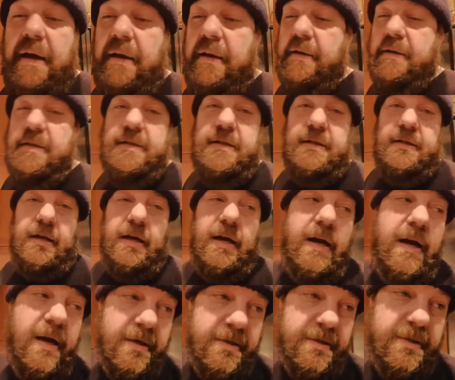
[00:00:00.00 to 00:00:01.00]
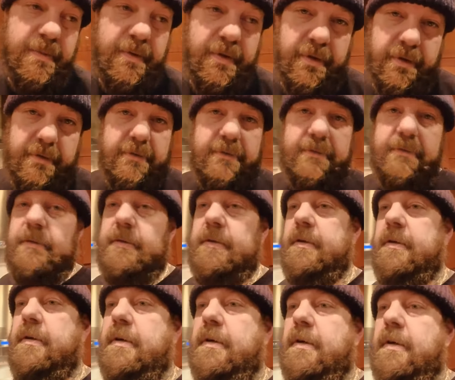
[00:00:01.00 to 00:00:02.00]
Alex is at the hospital
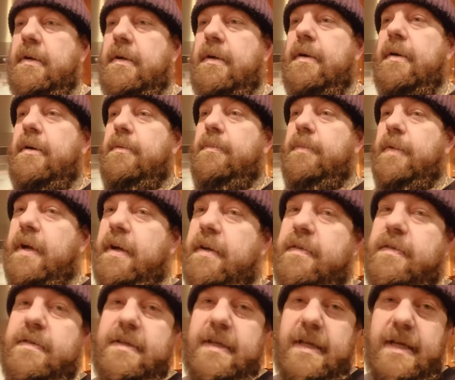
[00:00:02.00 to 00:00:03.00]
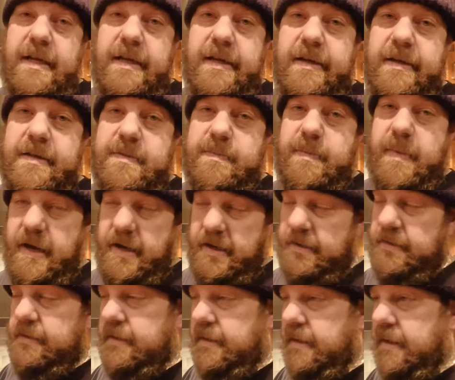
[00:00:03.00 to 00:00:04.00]
because D is
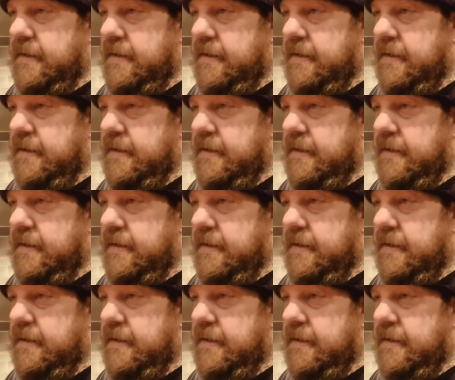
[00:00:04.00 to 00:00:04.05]
back in the